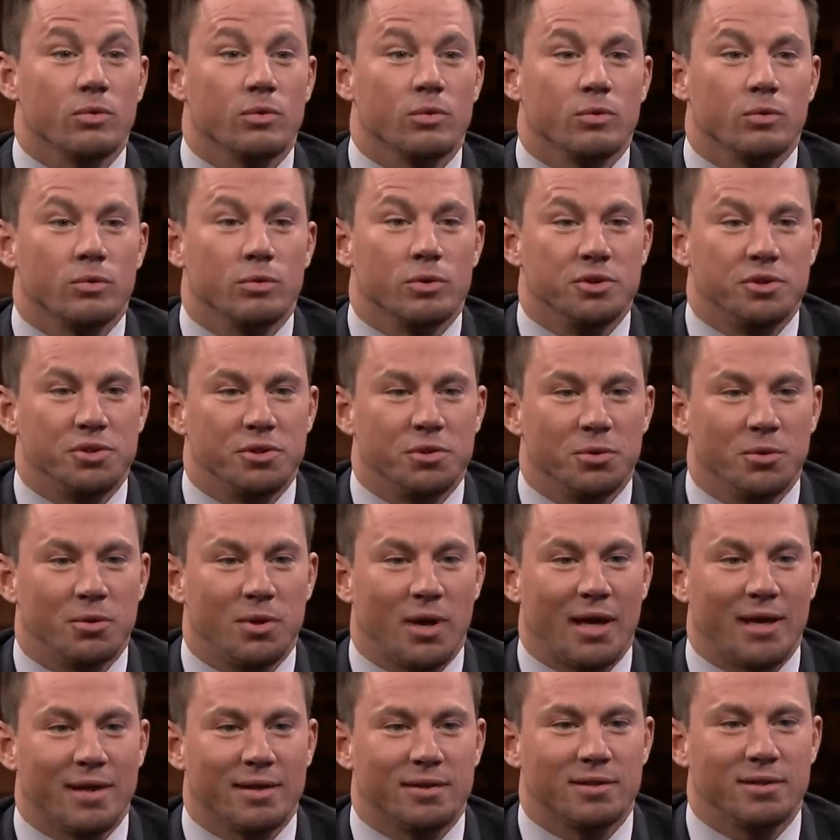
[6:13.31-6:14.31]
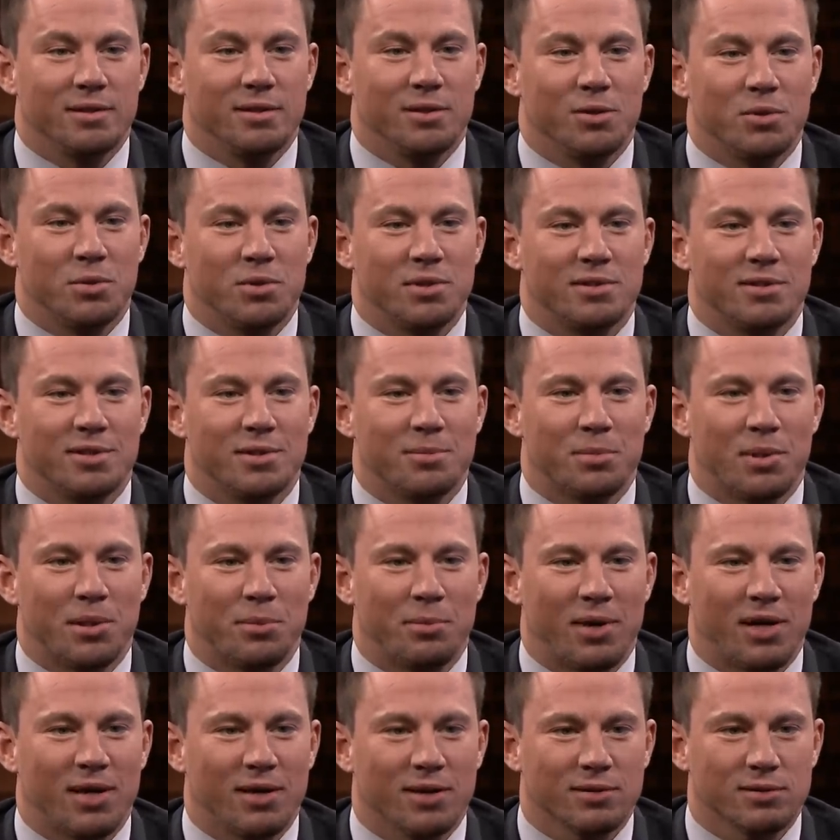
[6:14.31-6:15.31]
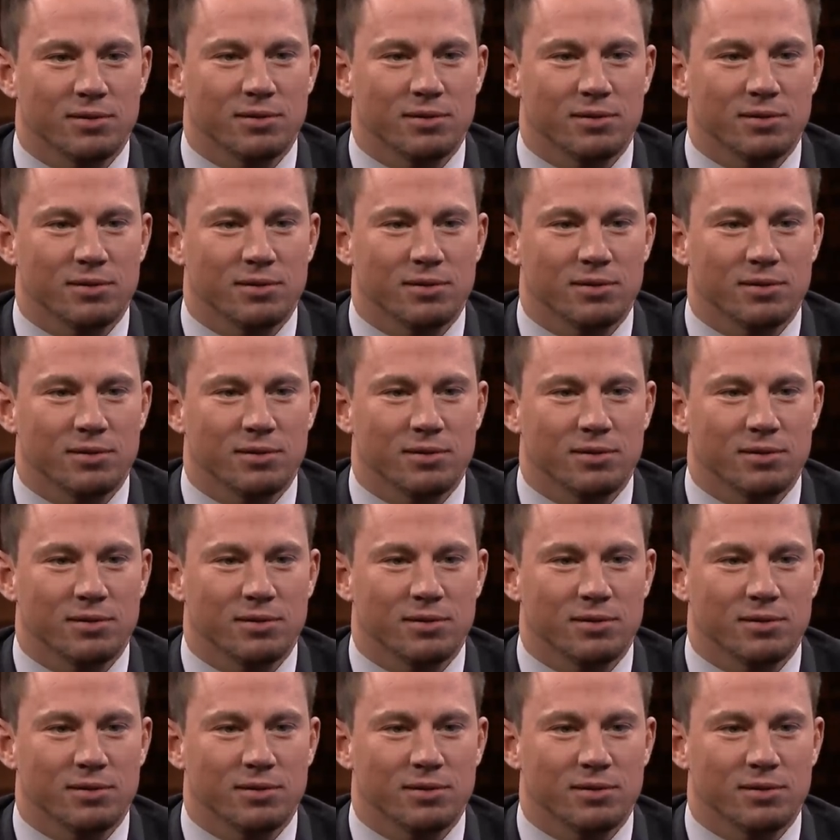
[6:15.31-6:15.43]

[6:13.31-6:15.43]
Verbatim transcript: Would you like to know what's in my box?